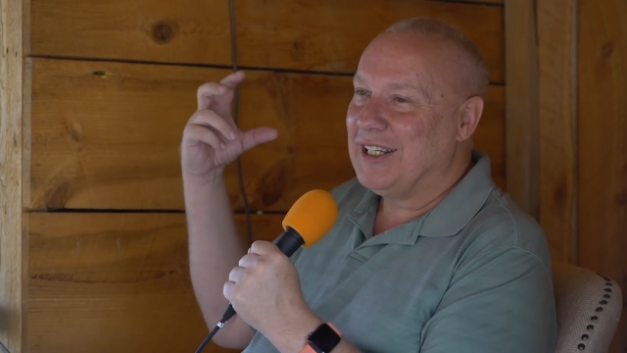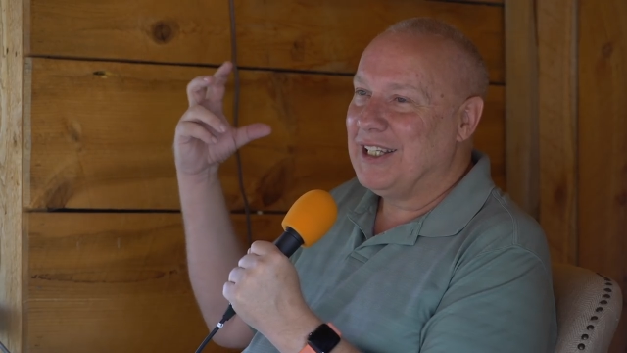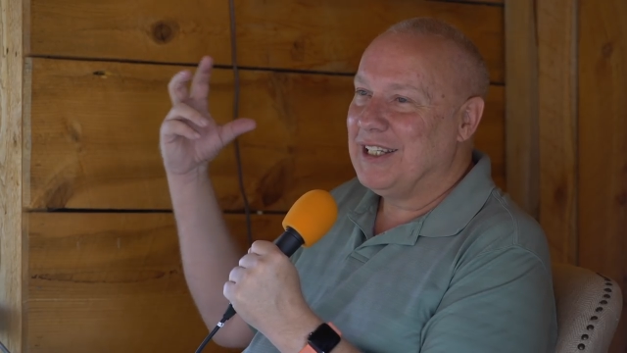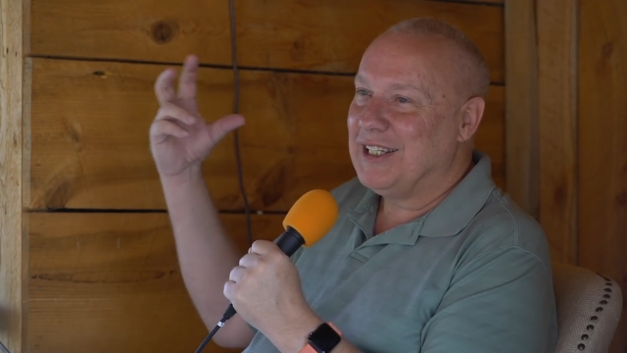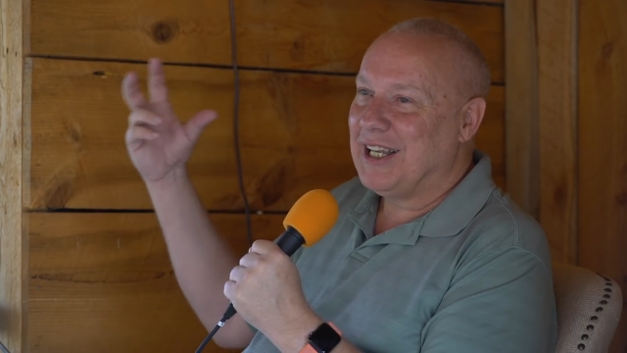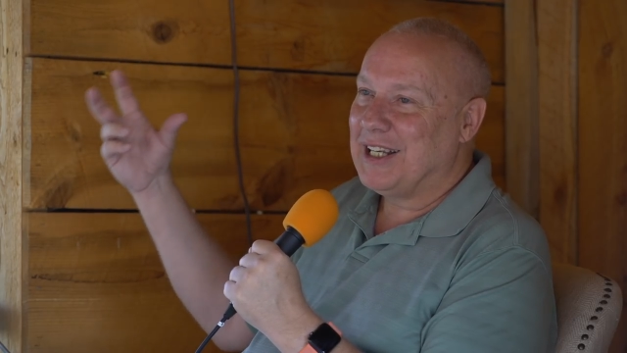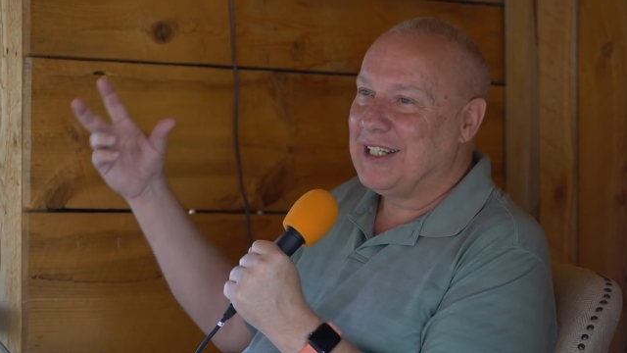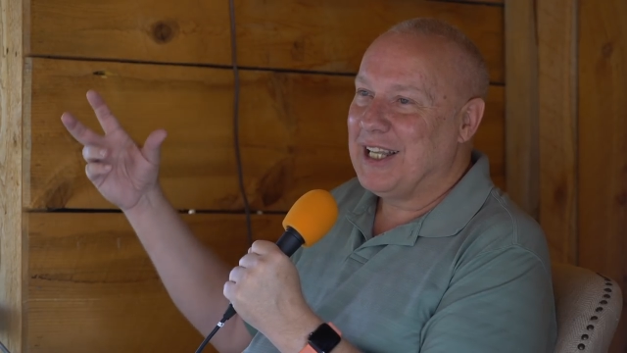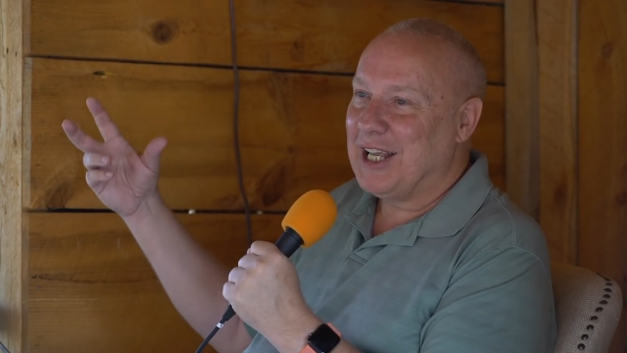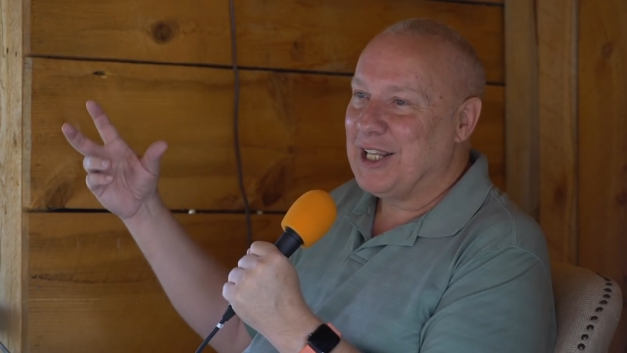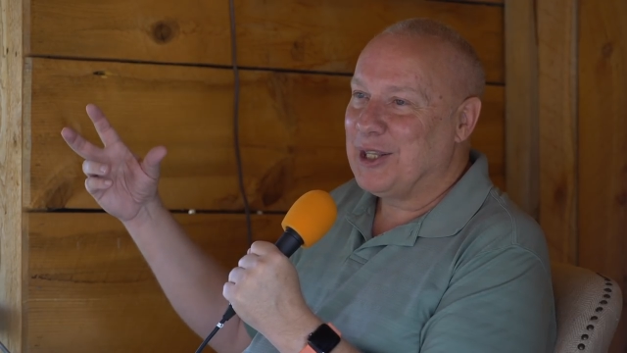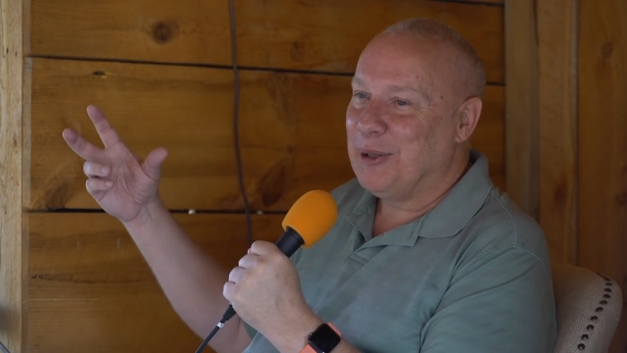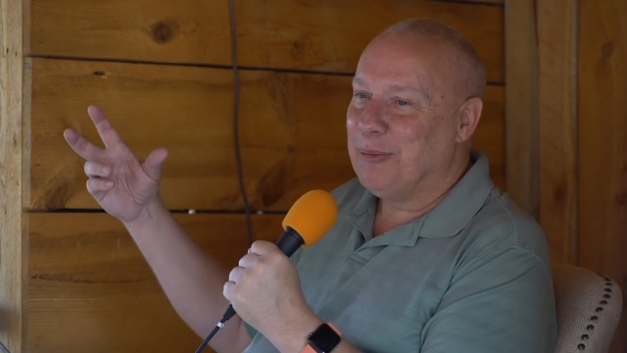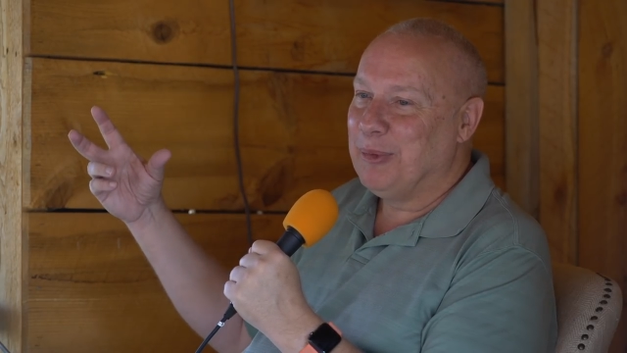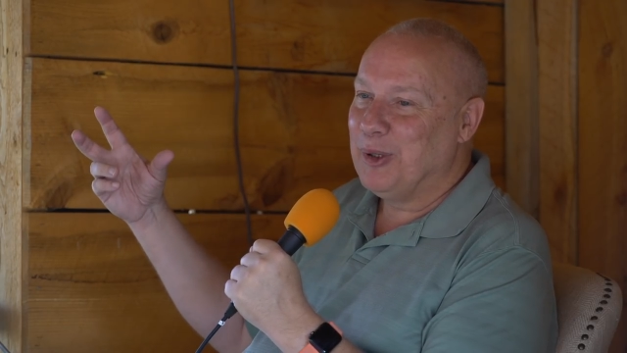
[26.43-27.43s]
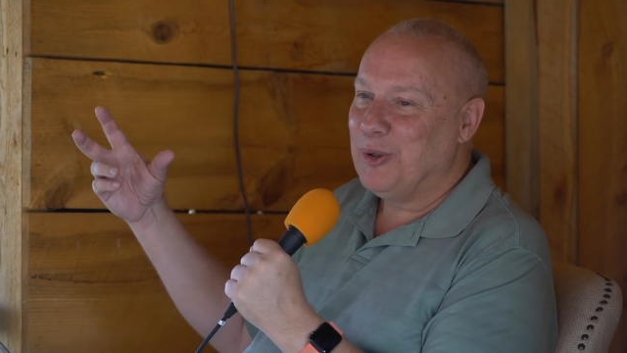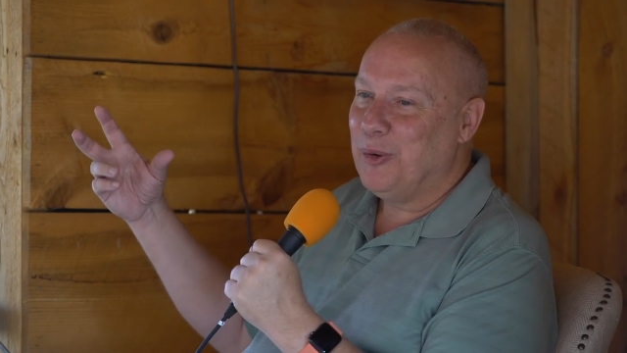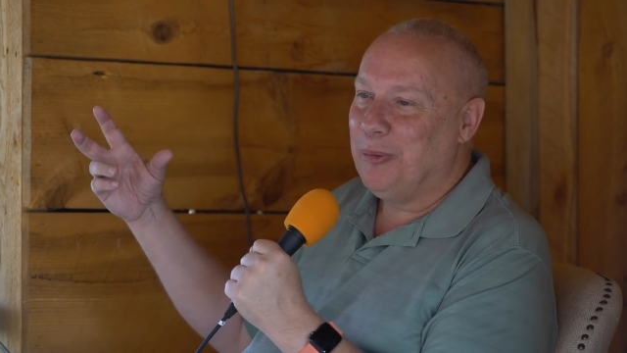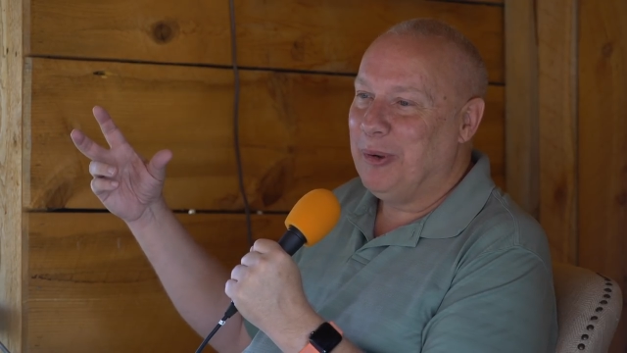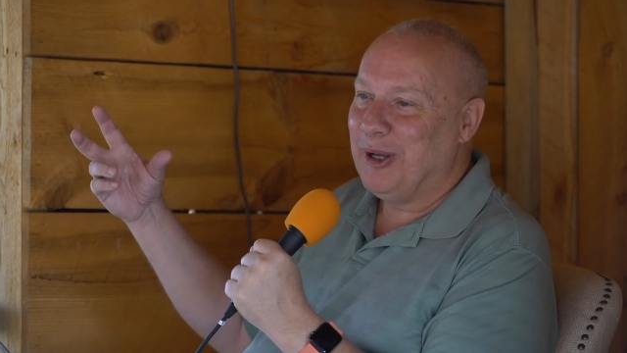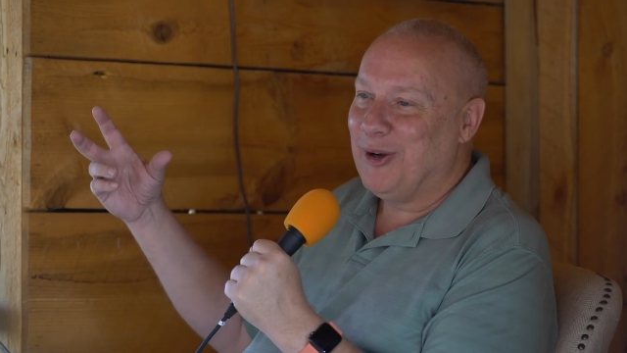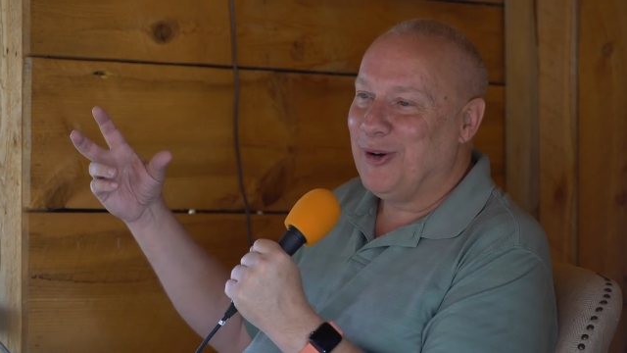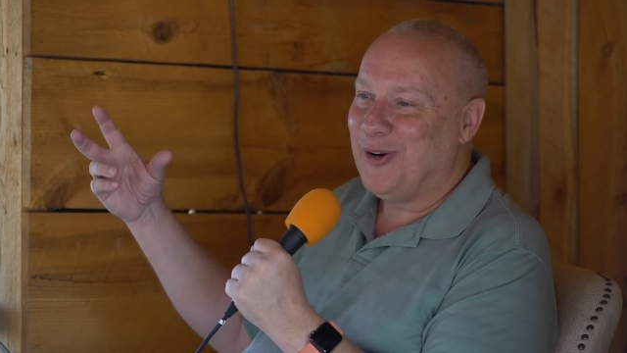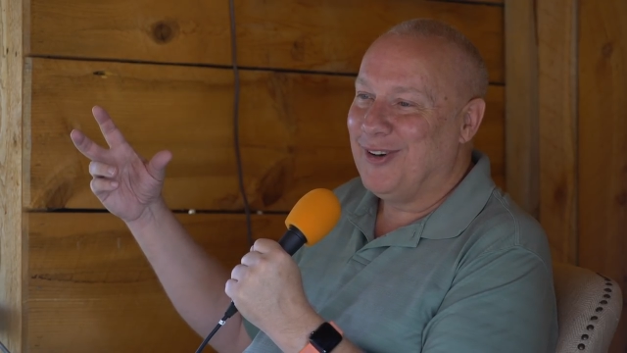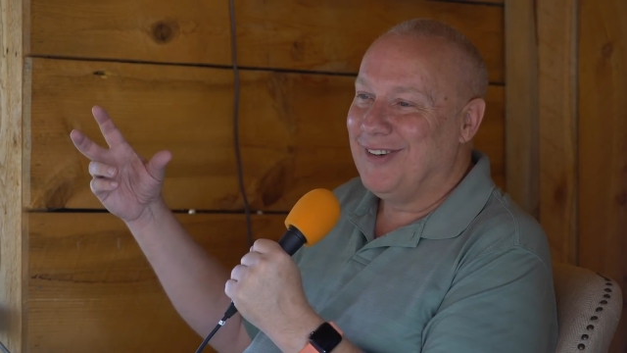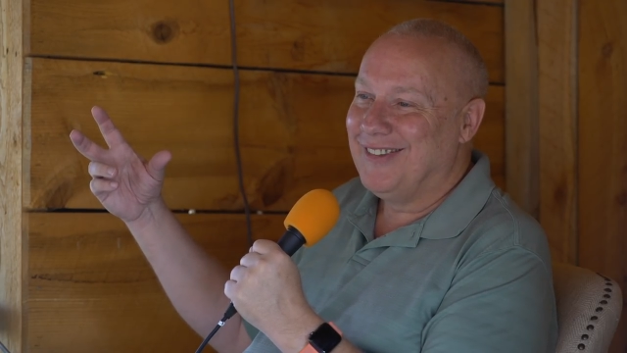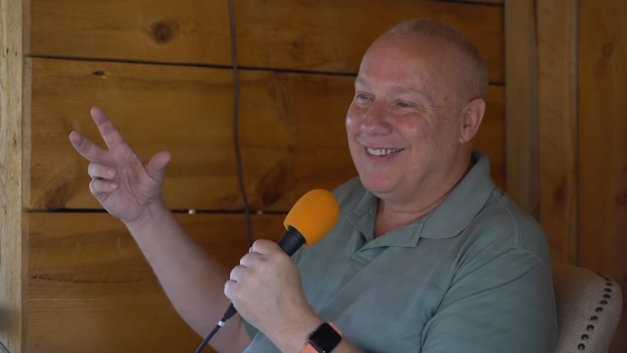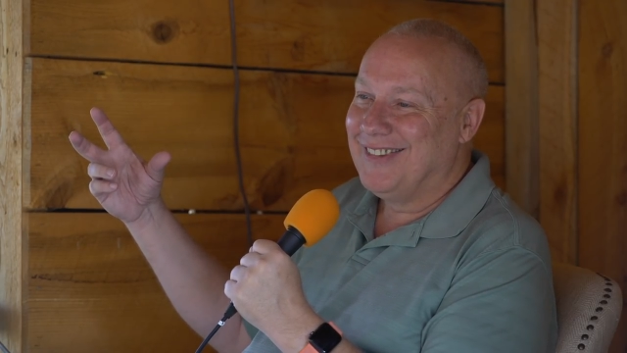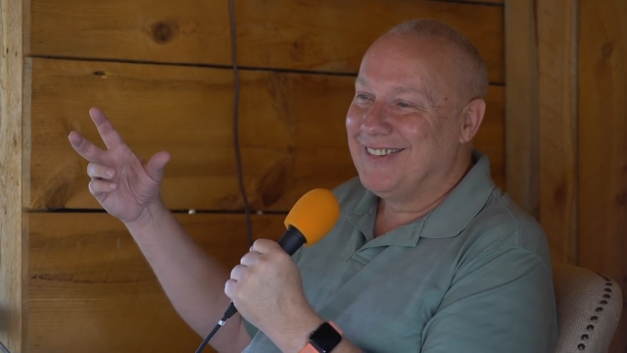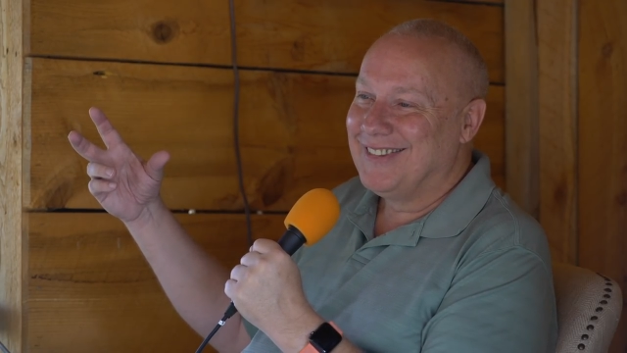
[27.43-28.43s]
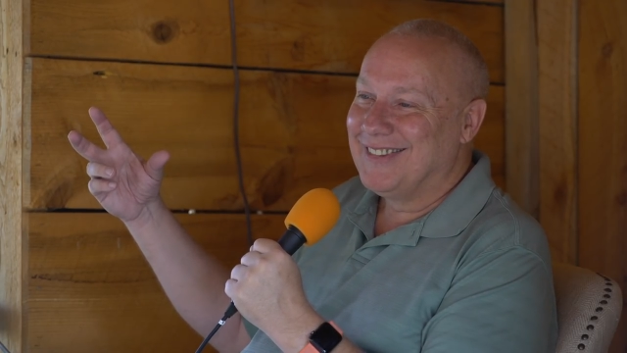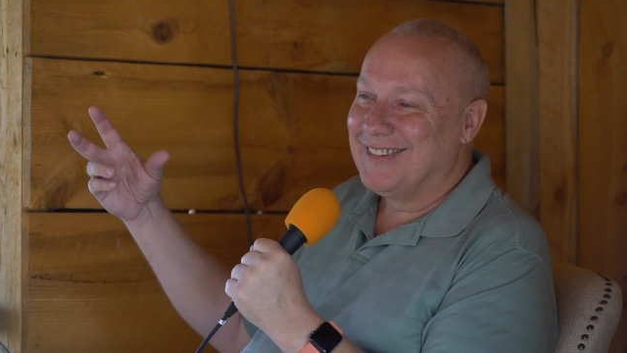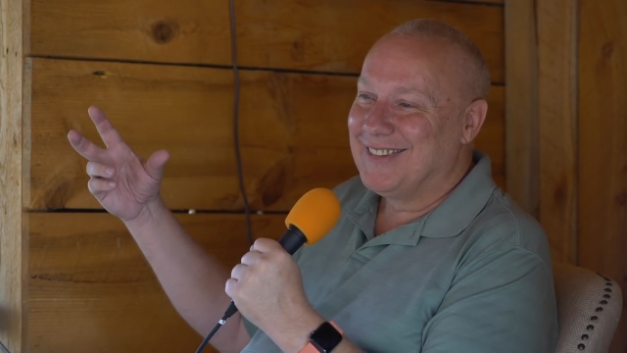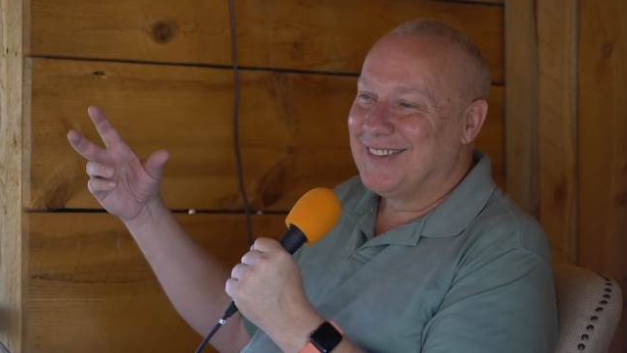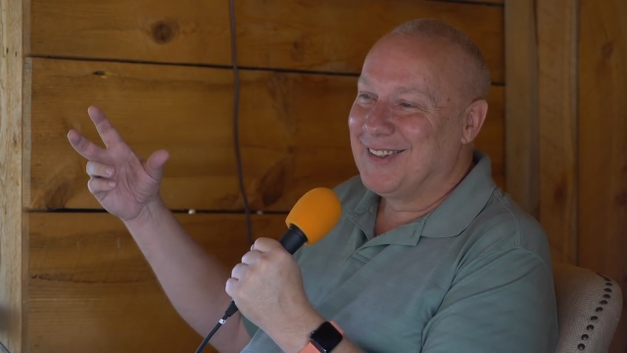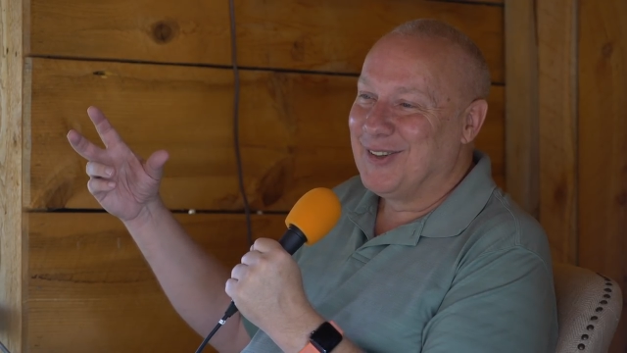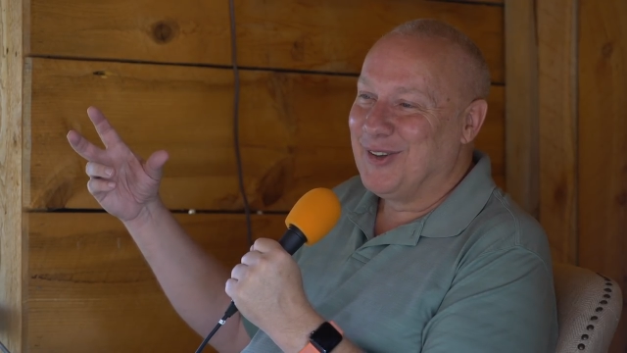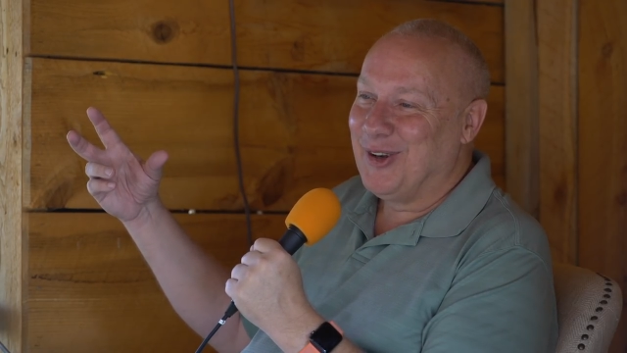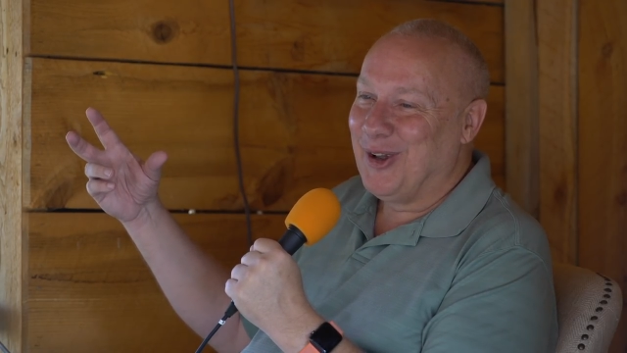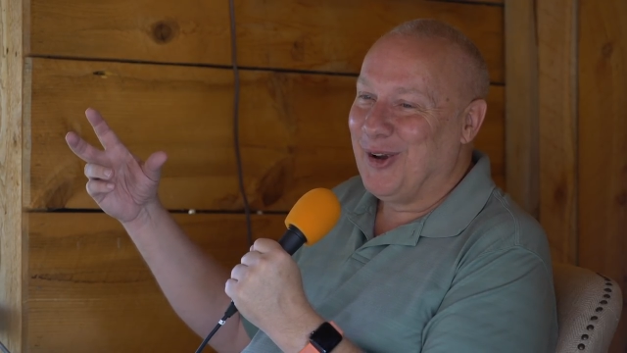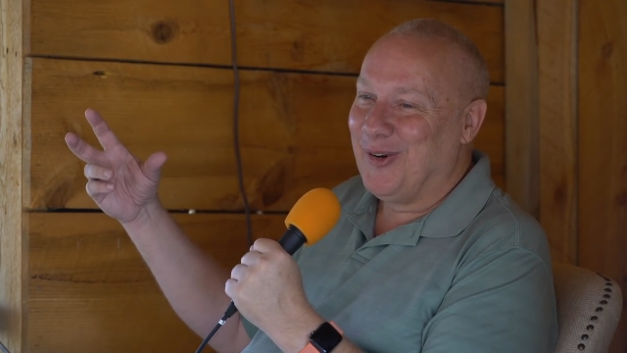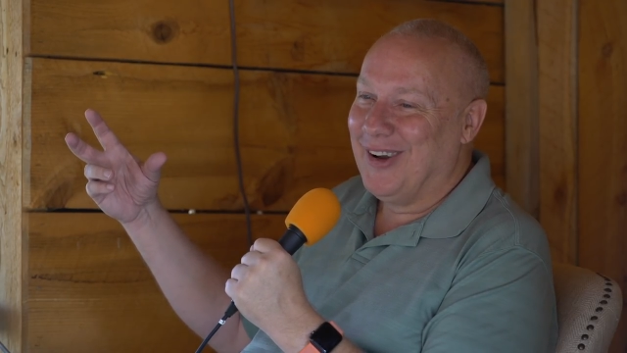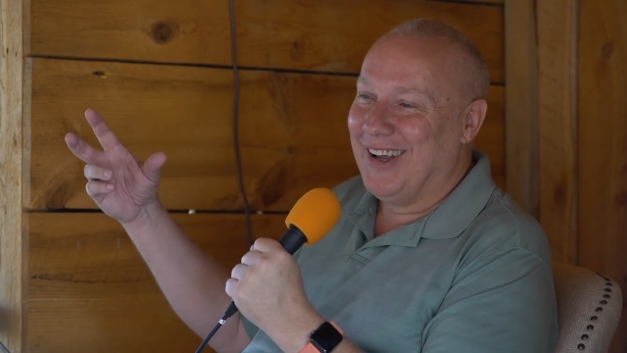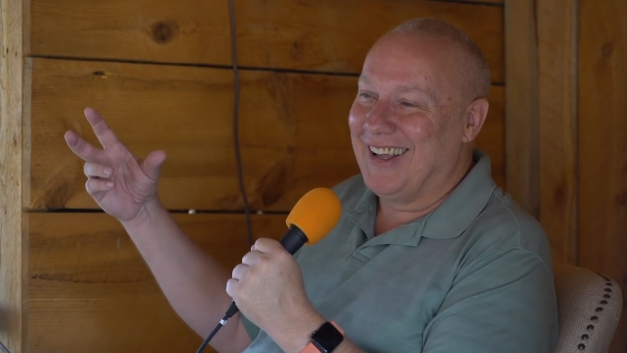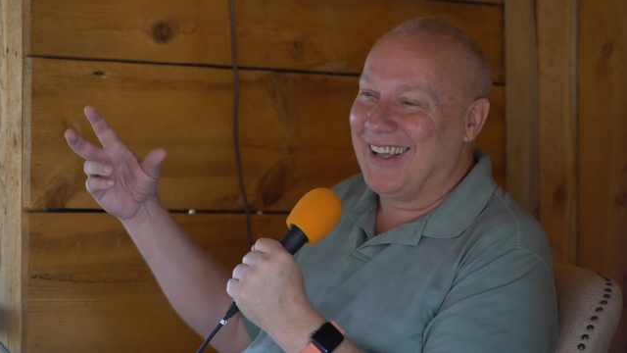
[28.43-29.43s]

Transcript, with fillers: didn't i take the blue pill you know